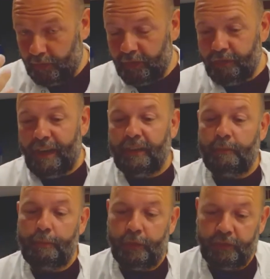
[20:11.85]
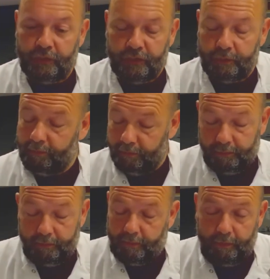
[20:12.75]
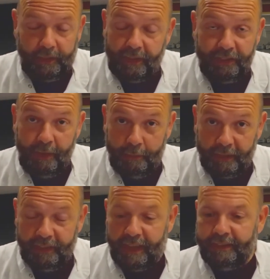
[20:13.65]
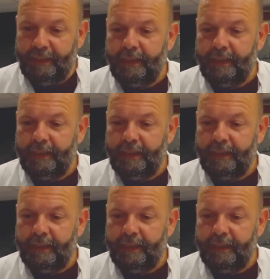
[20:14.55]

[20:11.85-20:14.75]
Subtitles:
trying to purchase. Simple as that.